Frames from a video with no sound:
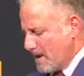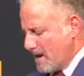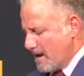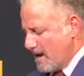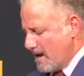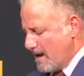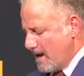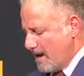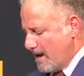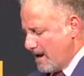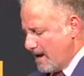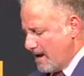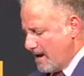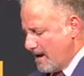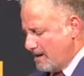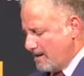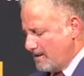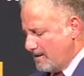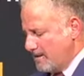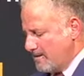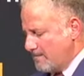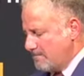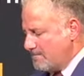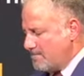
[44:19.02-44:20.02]

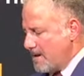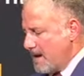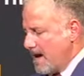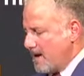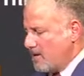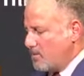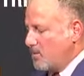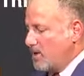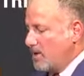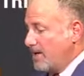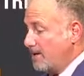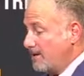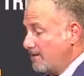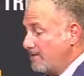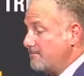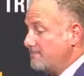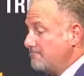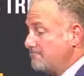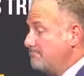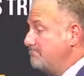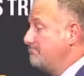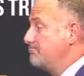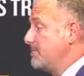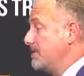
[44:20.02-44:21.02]
and back when
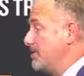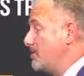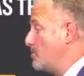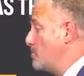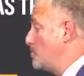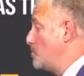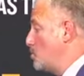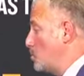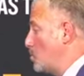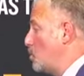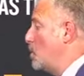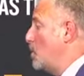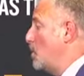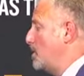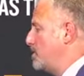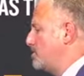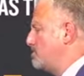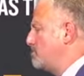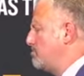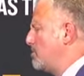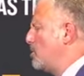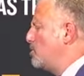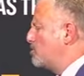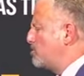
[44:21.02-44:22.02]
it
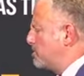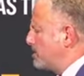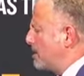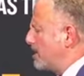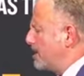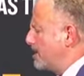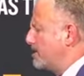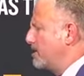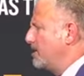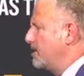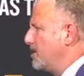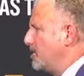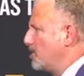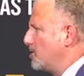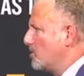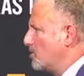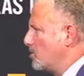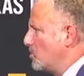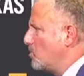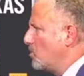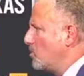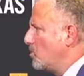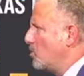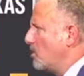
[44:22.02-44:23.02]
was most likely your
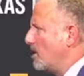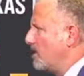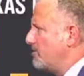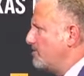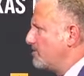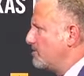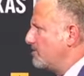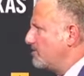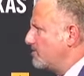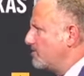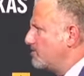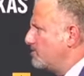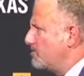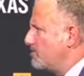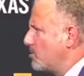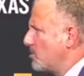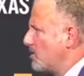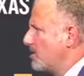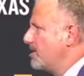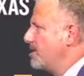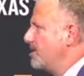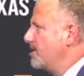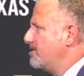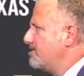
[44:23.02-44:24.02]
wife and
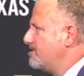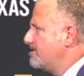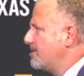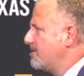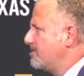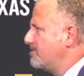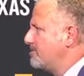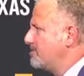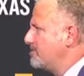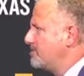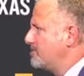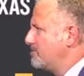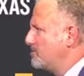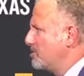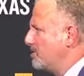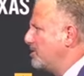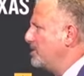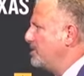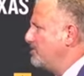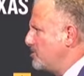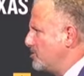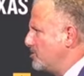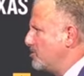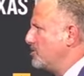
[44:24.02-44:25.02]
four kids that
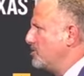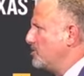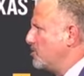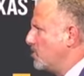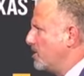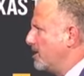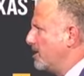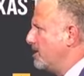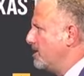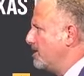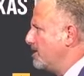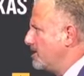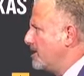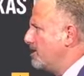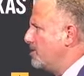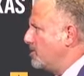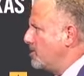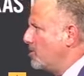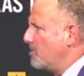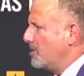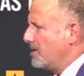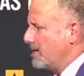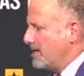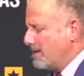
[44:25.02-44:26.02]
believed you could win and
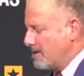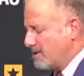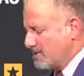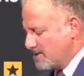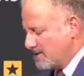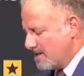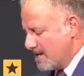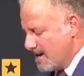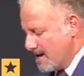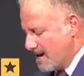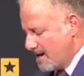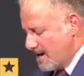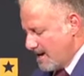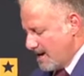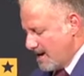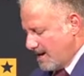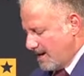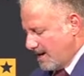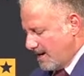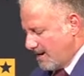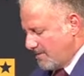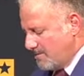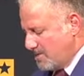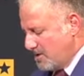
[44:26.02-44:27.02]
nobody else.
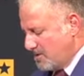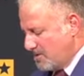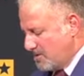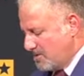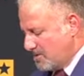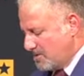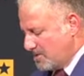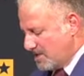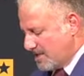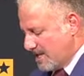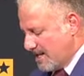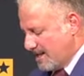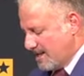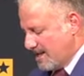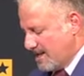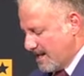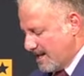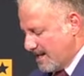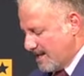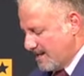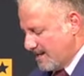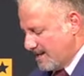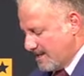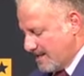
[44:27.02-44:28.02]
You said
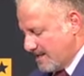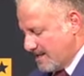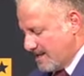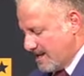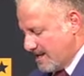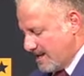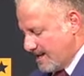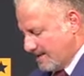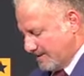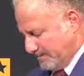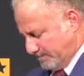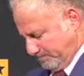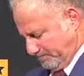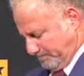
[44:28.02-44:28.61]
that